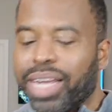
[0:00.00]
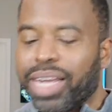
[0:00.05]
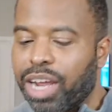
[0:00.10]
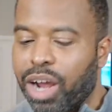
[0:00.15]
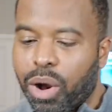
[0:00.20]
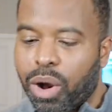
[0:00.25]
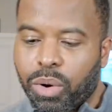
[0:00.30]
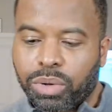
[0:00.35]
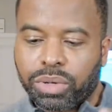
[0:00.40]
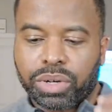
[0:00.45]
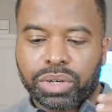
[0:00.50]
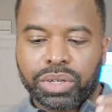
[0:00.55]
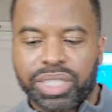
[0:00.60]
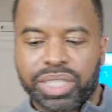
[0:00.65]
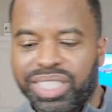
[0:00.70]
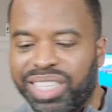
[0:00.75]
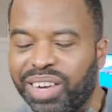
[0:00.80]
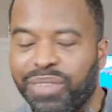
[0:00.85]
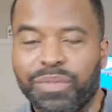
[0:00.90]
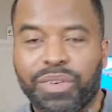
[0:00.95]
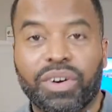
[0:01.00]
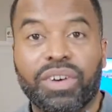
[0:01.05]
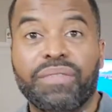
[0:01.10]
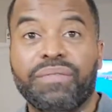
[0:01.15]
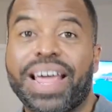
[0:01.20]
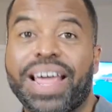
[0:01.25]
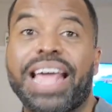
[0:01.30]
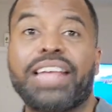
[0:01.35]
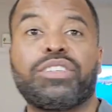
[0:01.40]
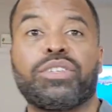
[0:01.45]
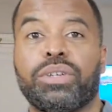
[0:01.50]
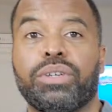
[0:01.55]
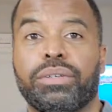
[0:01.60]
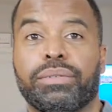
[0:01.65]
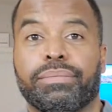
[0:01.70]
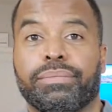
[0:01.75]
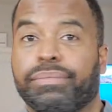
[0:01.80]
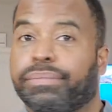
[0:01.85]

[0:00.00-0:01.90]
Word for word: to get older stiffer faster